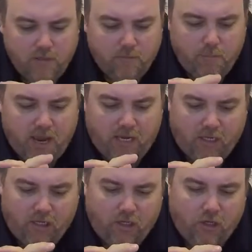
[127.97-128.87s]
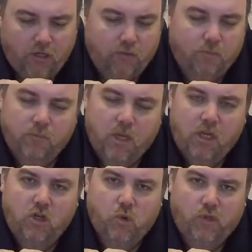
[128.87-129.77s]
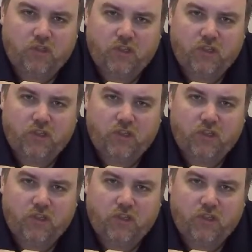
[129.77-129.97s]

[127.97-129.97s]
battling and making choices